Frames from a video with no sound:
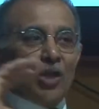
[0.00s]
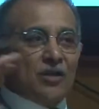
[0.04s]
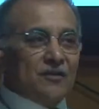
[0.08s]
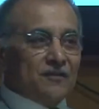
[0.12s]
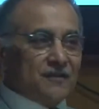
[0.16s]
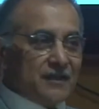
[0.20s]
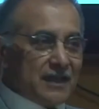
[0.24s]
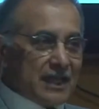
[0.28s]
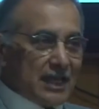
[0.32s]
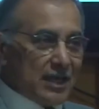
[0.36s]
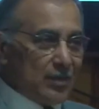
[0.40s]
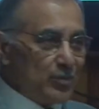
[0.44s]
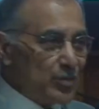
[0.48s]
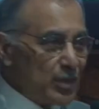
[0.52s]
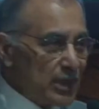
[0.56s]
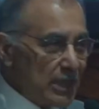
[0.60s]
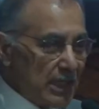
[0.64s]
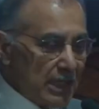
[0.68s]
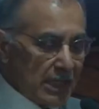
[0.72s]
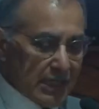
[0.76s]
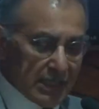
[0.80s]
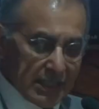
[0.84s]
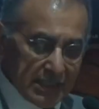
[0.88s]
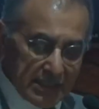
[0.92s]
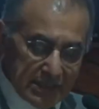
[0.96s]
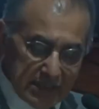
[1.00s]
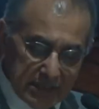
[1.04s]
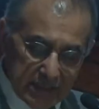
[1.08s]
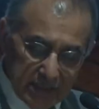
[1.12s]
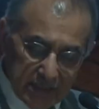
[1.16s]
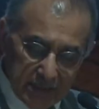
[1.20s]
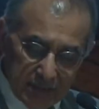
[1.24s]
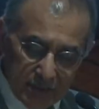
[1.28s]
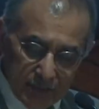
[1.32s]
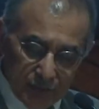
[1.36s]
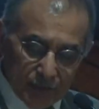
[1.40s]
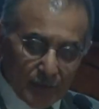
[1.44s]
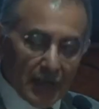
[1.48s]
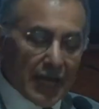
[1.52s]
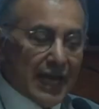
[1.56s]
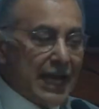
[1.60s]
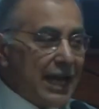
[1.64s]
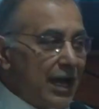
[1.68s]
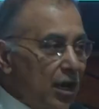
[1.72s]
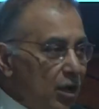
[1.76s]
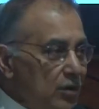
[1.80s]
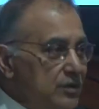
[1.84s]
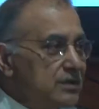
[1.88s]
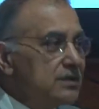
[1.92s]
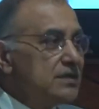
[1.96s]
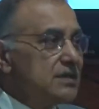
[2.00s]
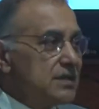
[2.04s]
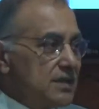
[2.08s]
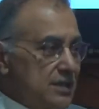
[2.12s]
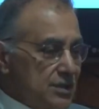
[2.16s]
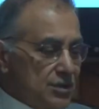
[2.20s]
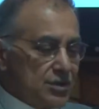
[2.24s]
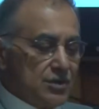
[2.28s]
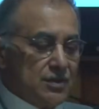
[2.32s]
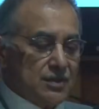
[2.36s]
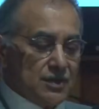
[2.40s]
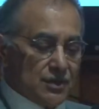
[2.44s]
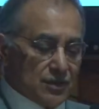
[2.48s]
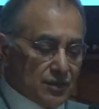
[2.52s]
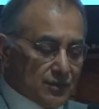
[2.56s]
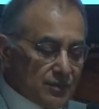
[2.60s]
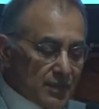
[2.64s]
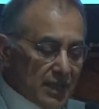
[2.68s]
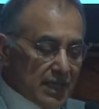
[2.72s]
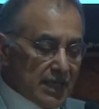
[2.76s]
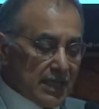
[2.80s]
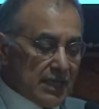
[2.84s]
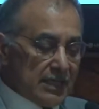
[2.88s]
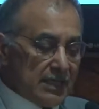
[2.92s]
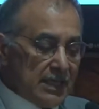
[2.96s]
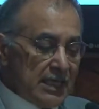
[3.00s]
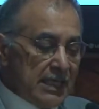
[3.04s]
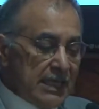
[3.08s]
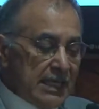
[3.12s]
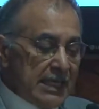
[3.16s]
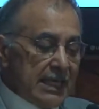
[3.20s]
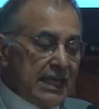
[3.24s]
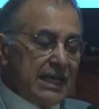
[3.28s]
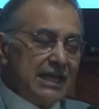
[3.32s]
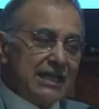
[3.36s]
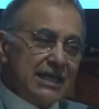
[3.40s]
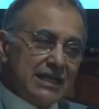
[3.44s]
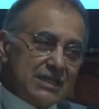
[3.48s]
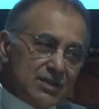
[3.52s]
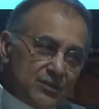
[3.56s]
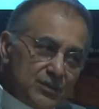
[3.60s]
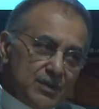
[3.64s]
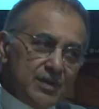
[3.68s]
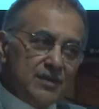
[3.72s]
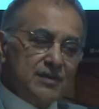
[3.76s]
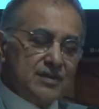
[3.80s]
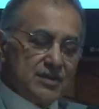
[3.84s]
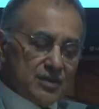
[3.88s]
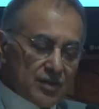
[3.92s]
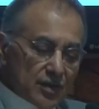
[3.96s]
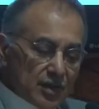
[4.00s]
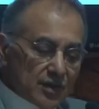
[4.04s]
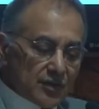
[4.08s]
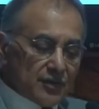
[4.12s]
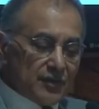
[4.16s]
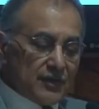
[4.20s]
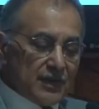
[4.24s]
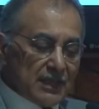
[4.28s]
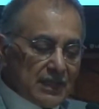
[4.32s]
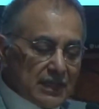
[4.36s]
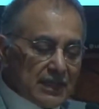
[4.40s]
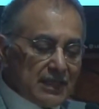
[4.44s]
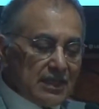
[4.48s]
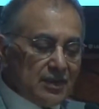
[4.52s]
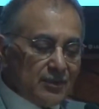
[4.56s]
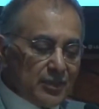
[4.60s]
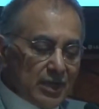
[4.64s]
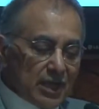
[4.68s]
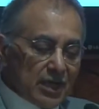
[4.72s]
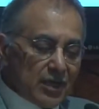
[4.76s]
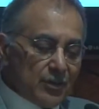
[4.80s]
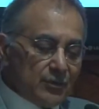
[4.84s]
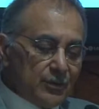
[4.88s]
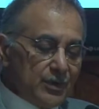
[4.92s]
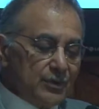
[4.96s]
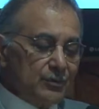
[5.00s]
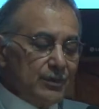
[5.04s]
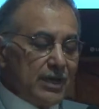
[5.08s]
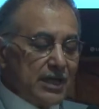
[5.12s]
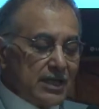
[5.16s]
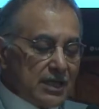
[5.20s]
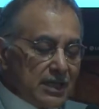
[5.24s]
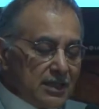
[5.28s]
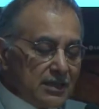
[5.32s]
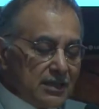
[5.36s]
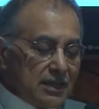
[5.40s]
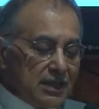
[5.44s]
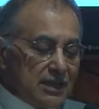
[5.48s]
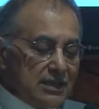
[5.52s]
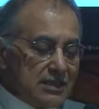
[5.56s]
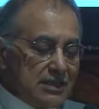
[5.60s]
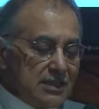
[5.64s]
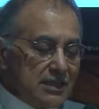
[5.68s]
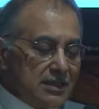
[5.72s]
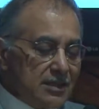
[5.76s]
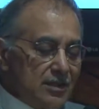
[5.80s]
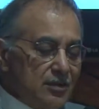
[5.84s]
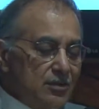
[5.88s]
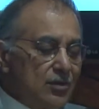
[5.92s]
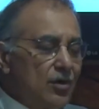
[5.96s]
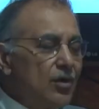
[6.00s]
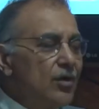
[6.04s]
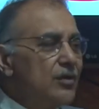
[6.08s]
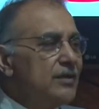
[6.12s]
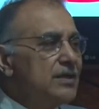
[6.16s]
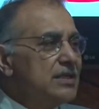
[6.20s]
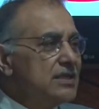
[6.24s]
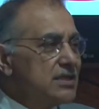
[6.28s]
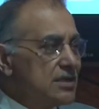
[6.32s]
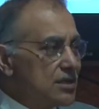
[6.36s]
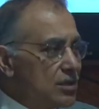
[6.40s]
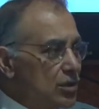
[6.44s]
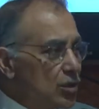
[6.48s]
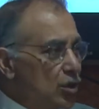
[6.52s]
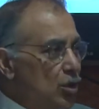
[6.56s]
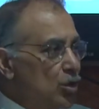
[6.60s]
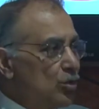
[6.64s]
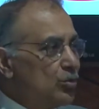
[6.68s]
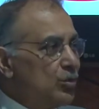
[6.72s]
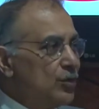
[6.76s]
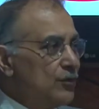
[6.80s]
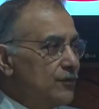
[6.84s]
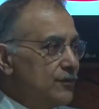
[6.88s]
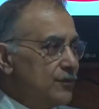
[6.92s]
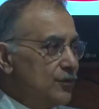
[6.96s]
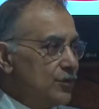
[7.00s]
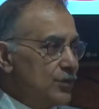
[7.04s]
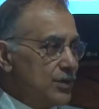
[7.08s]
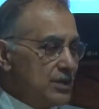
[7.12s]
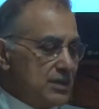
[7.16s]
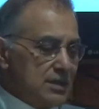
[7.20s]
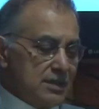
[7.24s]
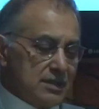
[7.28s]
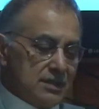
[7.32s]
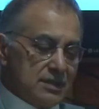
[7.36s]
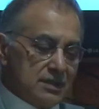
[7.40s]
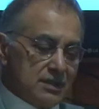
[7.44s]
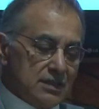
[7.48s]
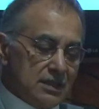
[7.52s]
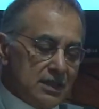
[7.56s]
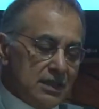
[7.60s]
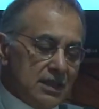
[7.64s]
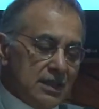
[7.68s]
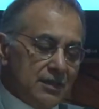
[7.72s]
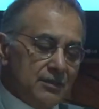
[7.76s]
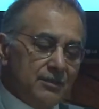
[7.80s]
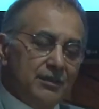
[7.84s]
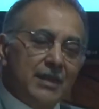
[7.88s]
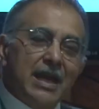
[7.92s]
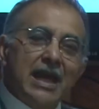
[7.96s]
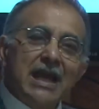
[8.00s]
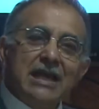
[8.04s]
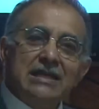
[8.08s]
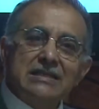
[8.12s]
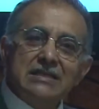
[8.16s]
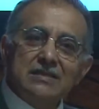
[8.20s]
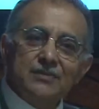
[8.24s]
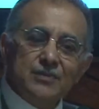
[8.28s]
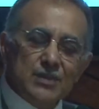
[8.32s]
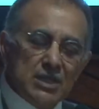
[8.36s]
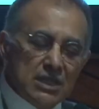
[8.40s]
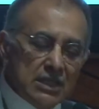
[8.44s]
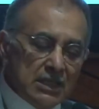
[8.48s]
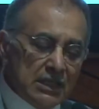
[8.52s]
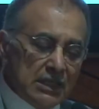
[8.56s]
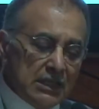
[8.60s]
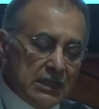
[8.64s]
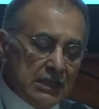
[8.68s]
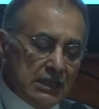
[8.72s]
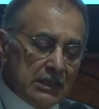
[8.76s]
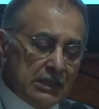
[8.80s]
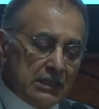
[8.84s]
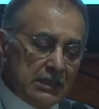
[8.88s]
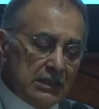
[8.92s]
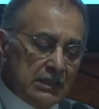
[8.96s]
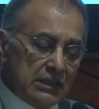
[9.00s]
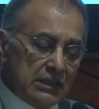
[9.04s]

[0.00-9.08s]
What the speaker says: of that plays into how decisions are made. And as we start thinking about it, we recognize that there are all these global forces, mass media,